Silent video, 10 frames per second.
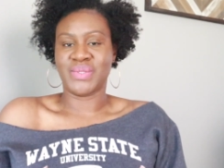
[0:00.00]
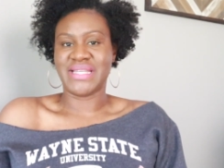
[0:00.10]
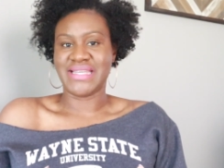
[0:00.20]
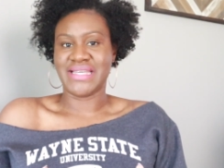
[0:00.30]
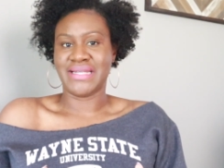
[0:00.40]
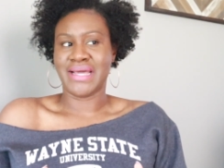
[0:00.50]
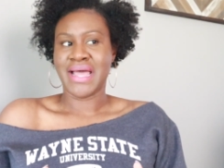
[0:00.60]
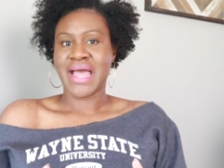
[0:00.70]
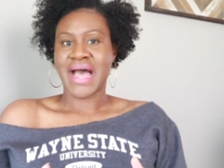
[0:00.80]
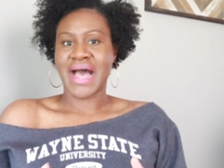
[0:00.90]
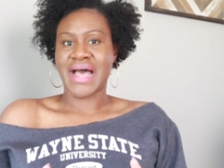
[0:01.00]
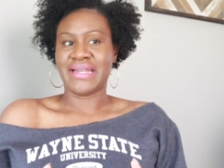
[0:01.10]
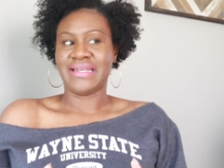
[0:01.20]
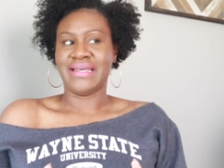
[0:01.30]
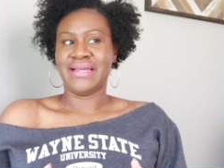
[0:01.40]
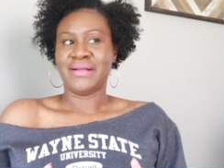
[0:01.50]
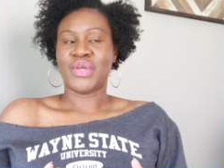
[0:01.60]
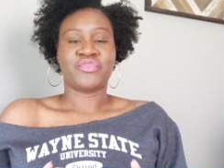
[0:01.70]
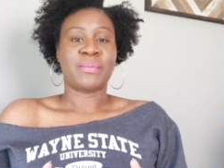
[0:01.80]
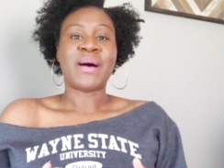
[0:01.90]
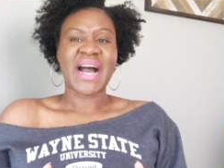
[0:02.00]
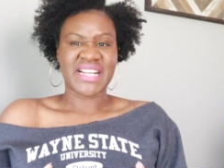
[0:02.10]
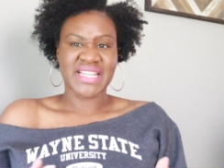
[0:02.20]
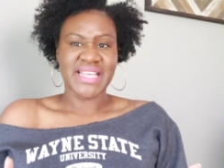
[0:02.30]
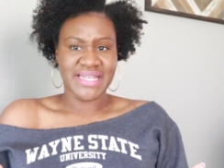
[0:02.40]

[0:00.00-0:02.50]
need and you have to pass the